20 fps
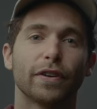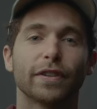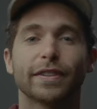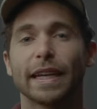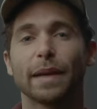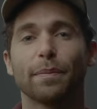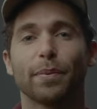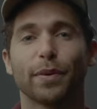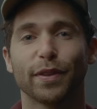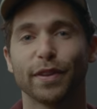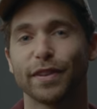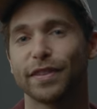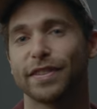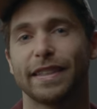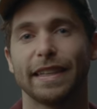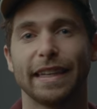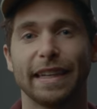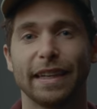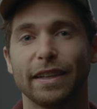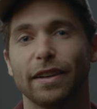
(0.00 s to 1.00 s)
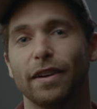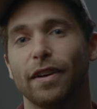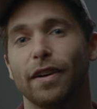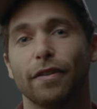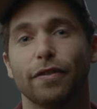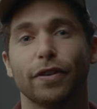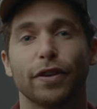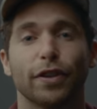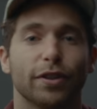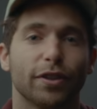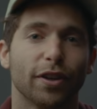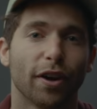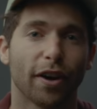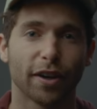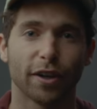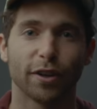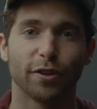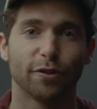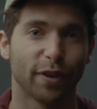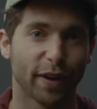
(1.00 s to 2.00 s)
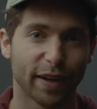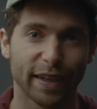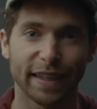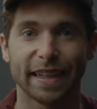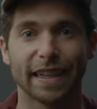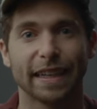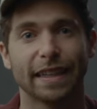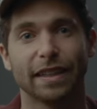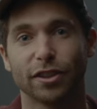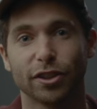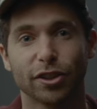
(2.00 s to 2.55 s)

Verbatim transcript: For example, the scene of her daughter running in